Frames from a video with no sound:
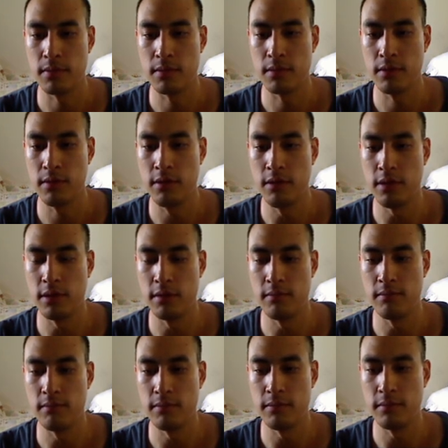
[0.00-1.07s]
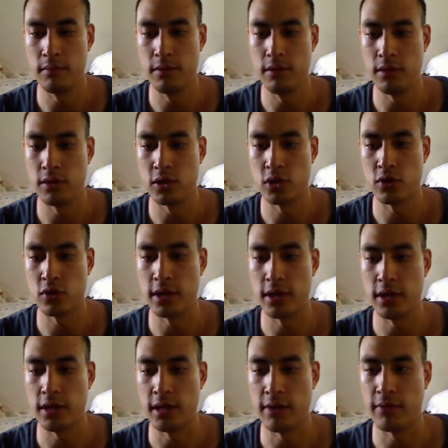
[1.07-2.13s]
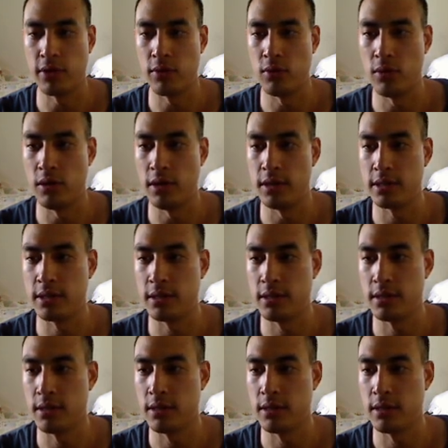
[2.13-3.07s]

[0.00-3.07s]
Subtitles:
you can shrink it however you want.